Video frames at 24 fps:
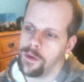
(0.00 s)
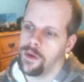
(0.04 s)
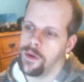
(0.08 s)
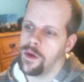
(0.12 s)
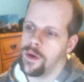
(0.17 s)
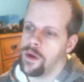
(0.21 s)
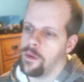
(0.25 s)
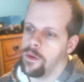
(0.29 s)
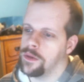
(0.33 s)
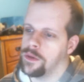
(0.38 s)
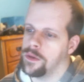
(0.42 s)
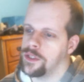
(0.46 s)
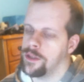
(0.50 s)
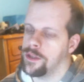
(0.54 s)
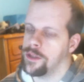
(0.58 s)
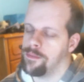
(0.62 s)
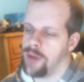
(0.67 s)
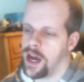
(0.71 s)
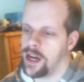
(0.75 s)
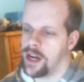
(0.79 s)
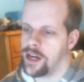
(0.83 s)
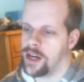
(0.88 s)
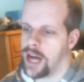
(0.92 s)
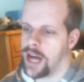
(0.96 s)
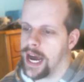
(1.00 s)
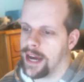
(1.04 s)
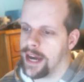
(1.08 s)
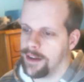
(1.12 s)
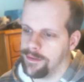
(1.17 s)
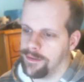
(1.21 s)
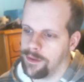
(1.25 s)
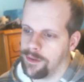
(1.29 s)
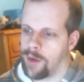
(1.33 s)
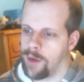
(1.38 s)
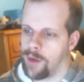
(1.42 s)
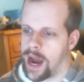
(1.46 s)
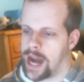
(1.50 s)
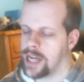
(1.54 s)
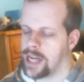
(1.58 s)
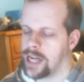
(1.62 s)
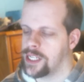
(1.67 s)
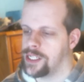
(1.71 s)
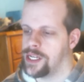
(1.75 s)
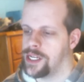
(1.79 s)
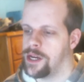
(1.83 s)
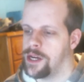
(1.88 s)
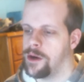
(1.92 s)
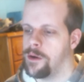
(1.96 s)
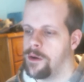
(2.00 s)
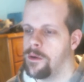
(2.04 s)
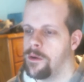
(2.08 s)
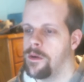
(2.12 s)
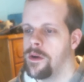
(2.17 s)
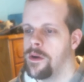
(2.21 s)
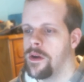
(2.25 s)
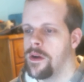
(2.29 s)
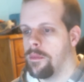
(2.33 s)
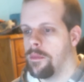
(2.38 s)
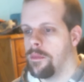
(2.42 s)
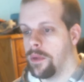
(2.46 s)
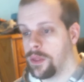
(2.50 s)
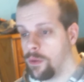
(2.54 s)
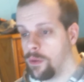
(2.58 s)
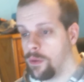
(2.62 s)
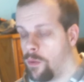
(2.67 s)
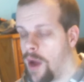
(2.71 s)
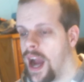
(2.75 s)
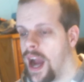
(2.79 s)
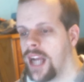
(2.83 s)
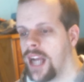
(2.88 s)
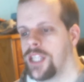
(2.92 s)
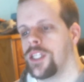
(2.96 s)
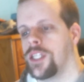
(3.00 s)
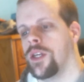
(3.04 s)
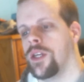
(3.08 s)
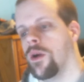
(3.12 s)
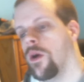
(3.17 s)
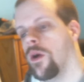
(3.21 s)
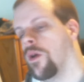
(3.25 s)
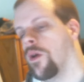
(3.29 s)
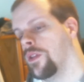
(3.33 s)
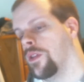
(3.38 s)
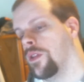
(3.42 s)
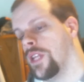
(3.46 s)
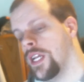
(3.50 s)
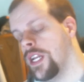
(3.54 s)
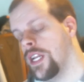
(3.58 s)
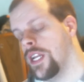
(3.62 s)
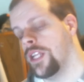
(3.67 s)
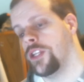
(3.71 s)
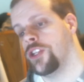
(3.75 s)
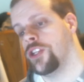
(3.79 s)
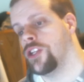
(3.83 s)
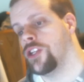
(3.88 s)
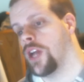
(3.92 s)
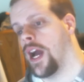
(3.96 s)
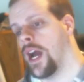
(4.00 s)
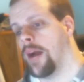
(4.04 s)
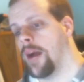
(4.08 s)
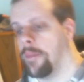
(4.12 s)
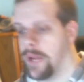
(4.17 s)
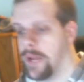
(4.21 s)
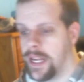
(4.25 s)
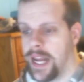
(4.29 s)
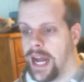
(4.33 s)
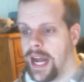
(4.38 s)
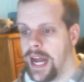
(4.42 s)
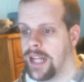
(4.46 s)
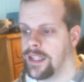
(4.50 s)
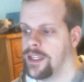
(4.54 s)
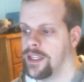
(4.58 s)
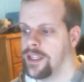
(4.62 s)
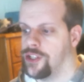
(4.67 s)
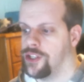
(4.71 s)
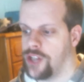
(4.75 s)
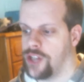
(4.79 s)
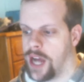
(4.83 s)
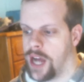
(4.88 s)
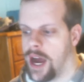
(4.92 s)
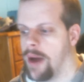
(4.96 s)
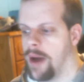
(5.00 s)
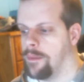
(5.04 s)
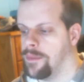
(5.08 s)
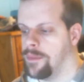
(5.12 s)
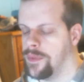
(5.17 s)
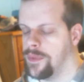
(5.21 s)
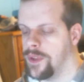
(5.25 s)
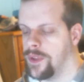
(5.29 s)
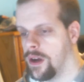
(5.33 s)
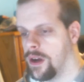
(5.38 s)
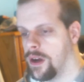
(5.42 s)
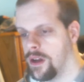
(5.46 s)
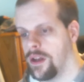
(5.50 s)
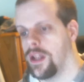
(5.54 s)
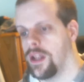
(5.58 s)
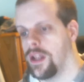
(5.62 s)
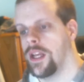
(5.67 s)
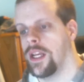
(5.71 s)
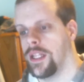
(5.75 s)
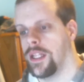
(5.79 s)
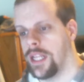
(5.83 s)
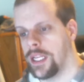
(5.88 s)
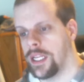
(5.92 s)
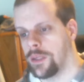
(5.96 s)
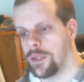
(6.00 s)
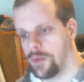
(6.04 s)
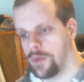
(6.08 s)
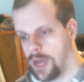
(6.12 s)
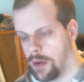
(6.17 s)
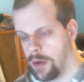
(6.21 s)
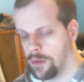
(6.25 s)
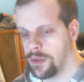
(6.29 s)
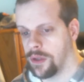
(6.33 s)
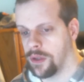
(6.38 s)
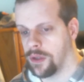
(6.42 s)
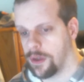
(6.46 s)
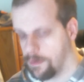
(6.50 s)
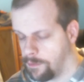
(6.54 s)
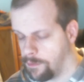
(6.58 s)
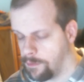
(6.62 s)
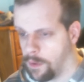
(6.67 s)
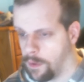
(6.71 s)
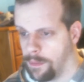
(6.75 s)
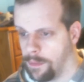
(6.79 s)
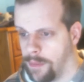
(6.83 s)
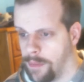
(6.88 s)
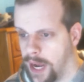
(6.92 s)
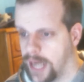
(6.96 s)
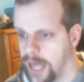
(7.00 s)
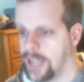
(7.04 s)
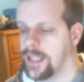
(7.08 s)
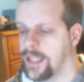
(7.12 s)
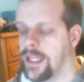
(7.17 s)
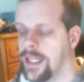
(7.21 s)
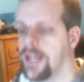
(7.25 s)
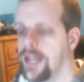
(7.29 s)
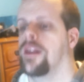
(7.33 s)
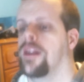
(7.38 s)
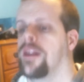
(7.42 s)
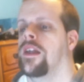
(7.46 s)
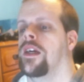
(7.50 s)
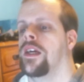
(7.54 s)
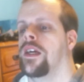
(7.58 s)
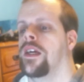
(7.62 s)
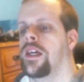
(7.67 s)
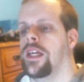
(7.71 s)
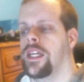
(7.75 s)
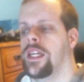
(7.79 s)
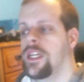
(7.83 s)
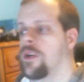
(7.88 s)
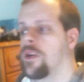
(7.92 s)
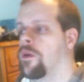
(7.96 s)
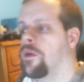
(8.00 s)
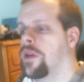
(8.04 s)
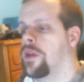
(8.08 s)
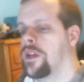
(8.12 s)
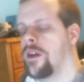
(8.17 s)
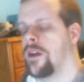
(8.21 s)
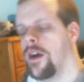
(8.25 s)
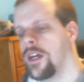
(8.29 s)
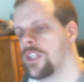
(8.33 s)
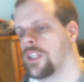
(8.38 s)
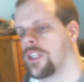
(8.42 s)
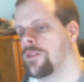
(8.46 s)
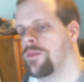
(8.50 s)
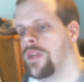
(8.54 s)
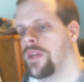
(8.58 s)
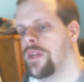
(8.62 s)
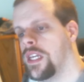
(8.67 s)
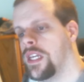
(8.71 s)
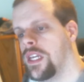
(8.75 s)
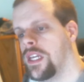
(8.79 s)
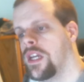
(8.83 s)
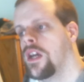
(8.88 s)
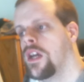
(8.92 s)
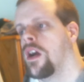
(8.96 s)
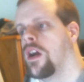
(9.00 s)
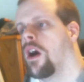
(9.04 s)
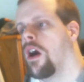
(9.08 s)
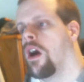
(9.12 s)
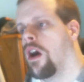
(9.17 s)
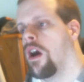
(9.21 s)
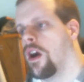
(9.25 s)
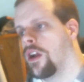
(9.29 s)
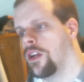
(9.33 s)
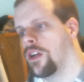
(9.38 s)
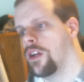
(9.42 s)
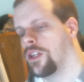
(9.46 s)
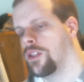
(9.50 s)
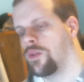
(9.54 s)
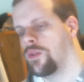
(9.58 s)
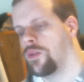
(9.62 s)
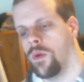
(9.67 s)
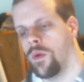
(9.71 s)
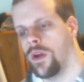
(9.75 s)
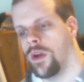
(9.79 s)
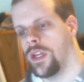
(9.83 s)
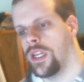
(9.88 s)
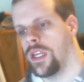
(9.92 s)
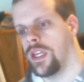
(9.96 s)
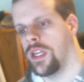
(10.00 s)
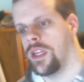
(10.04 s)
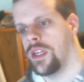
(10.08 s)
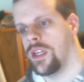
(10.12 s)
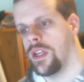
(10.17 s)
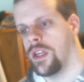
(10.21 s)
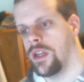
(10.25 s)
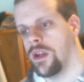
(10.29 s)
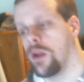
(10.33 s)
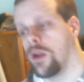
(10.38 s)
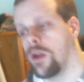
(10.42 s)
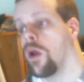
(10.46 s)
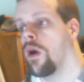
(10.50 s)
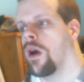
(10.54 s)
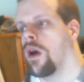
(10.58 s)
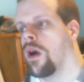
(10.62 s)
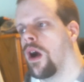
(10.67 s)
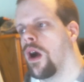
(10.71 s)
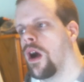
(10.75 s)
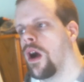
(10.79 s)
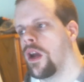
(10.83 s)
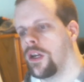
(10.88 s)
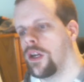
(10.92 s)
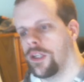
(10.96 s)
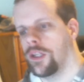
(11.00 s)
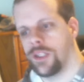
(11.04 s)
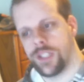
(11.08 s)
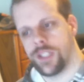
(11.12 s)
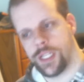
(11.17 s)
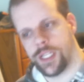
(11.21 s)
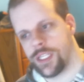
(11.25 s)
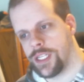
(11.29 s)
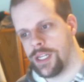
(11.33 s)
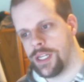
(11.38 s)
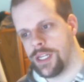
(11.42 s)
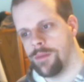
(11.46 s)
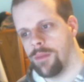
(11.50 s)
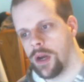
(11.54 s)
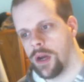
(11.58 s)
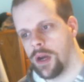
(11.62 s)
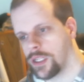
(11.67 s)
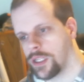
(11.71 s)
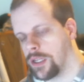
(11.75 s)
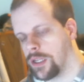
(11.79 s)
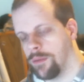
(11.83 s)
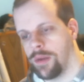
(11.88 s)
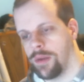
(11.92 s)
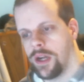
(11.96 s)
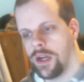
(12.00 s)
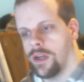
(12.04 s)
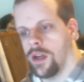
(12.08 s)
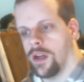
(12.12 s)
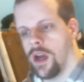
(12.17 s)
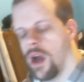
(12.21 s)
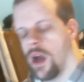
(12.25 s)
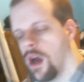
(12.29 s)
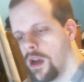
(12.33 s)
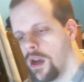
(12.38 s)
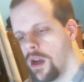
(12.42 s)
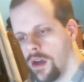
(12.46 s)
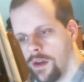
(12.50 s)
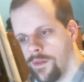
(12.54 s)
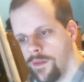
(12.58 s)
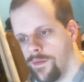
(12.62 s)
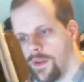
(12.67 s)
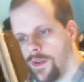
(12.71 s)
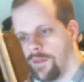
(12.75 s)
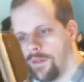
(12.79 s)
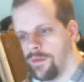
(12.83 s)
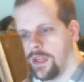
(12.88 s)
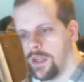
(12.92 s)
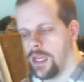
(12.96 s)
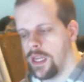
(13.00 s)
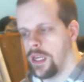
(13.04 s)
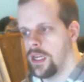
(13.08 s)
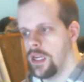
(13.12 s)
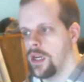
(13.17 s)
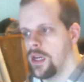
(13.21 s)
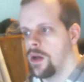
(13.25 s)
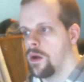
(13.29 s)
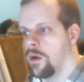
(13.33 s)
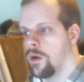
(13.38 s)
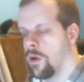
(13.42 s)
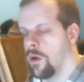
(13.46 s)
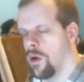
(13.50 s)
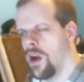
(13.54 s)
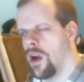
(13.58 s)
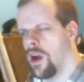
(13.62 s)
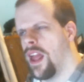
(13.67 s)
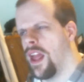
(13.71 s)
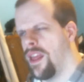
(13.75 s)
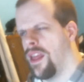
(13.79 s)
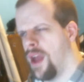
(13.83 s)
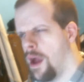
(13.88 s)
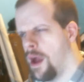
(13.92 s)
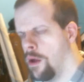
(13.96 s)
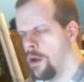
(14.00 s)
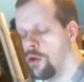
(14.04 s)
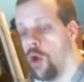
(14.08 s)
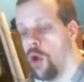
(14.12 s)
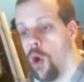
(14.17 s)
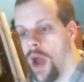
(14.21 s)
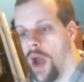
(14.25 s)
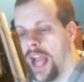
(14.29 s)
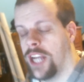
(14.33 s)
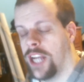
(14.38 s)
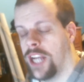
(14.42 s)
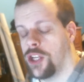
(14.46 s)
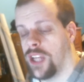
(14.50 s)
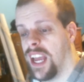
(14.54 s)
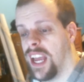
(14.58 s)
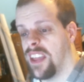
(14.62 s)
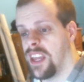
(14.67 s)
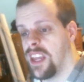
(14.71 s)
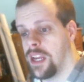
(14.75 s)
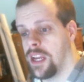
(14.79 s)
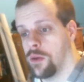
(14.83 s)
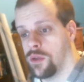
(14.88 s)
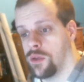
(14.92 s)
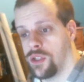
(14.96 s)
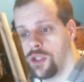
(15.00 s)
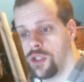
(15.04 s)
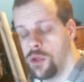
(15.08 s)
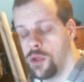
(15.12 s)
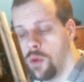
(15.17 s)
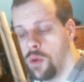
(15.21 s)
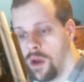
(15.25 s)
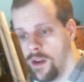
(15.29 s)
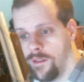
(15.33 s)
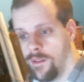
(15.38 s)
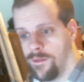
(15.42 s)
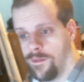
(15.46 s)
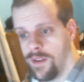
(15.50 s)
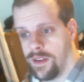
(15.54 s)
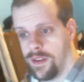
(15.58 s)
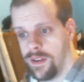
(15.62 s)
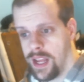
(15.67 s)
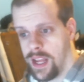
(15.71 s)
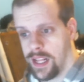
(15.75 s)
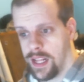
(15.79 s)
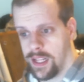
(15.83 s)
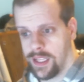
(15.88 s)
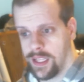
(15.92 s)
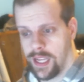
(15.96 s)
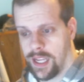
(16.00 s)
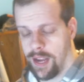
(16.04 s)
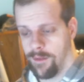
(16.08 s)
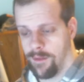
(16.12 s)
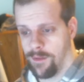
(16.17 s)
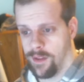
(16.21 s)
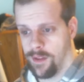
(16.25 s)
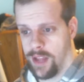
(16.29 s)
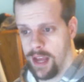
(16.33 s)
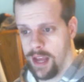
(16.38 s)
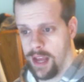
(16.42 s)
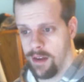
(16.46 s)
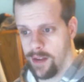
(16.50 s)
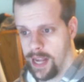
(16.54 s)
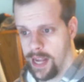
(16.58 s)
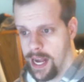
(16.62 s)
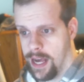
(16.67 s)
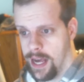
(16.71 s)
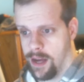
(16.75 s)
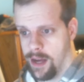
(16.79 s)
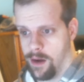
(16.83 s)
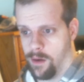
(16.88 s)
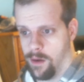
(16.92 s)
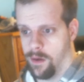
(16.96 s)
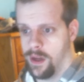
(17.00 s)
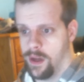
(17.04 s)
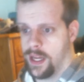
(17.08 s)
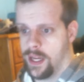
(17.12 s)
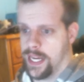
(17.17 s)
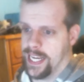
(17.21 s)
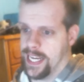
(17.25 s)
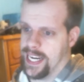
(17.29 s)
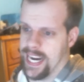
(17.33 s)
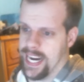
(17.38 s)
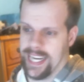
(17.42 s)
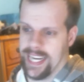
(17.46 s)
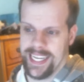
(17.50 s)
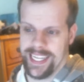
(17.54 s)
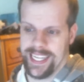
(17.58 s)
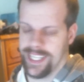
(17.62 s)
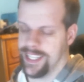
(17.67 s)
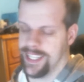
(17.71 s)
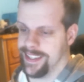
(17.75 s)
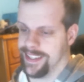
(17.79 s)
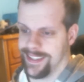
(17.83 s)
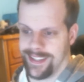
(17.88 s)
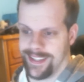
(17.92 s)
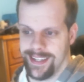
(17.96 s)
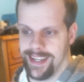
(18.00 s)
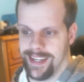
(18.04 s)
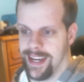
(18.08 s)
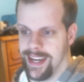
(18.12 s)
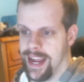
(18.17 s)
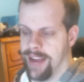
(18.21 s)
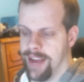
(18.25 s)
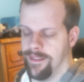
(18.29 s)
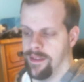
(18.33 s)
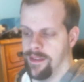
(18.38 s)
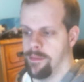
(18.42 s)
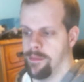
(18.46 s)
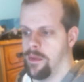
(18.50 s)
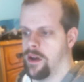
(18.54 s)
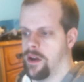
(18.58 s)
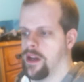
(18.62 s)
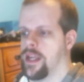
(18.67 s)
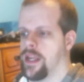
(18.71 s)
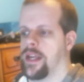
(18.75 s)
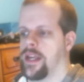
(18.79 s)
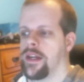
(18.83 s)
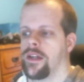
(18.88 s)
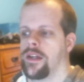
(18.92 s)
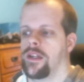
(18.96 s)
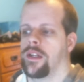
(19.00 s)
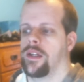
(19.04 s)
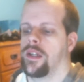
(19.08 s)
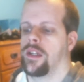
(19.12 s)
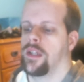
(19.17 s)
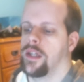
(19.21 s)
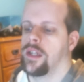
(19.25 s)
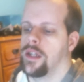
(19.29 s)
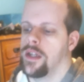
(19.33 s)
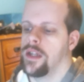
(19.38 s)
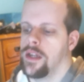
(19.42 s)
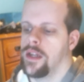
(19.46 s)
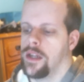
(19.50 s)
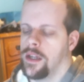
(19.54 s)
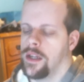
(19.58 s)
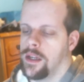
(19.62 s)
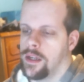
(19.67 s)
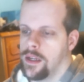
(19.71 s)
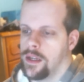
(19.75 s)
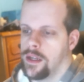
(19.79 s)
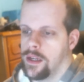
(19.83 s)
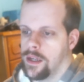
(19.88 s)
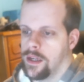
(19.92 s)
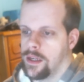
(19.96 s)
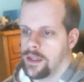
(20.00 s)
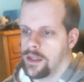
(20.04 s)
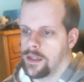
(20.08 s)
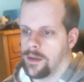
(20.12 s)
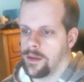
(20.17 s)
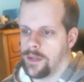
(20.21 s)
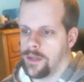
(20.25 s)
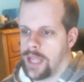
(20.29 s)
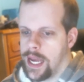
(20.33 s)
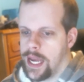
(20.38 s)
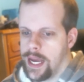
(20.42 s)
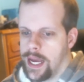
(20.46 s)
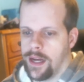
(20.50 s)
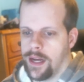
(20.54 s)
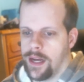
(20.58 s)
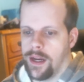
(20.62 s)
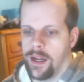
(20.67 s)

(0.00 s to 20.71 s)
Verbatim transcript: was the better out of the Roxio, but the Roxio did its job. It got the job done, and that's what I was looking for back then. And it only cost me 120, no, 116 bucks compared to 150. Or I, I no, actually, I think it was 250 at the time for the Elgato, and I did, just didn't have the money. So then